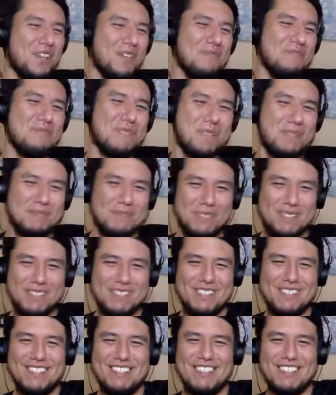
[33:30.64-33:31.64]
Pim's
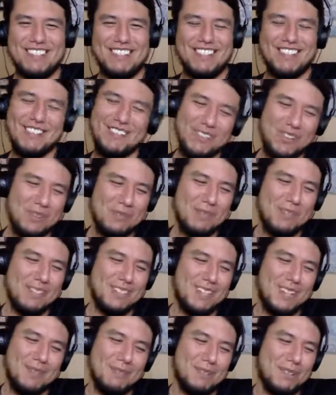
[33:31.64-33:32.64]
just like, I don't know about
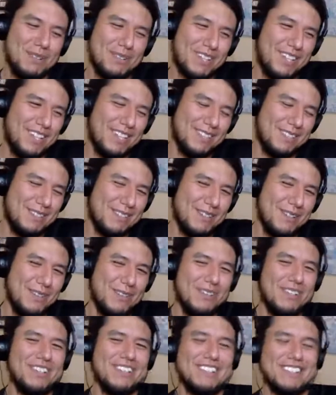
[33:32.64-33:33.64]
that, but okay, let's go.